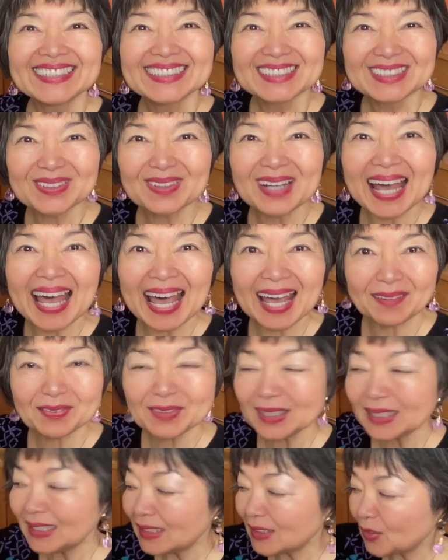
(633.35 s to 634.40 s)
So
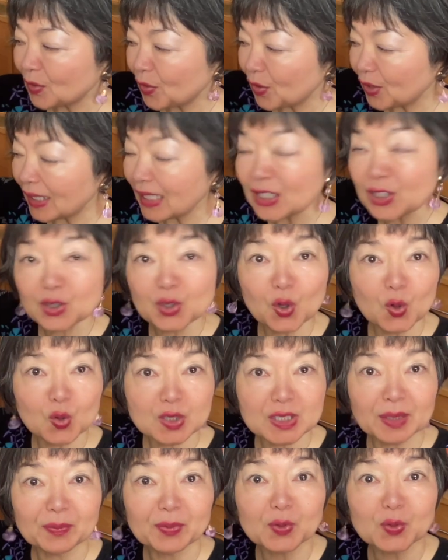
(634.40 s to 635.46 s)
after these 3
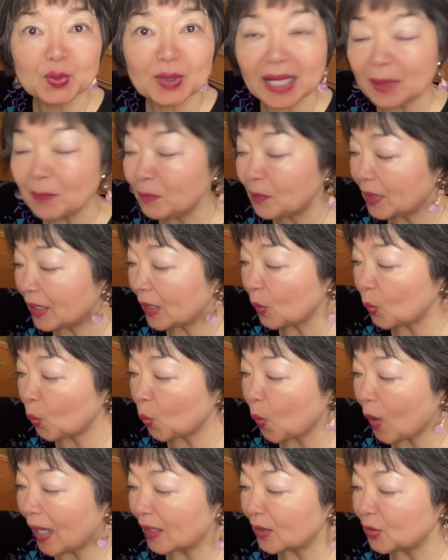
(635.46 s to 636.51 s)
strokes of ukamuri,
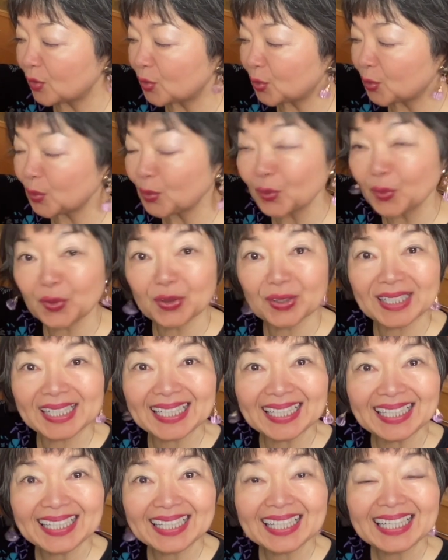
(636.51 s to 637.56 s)
1, 2,
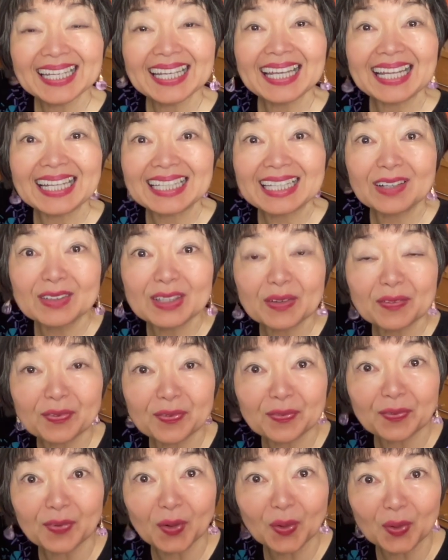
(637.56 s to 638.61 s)
3, and now the
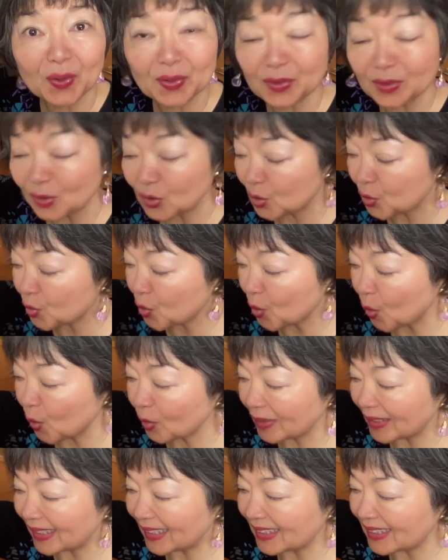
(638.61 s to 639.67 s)
4th
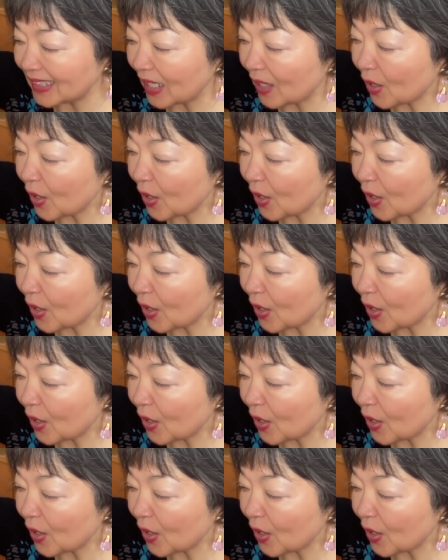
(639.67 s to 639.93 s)
stroke, this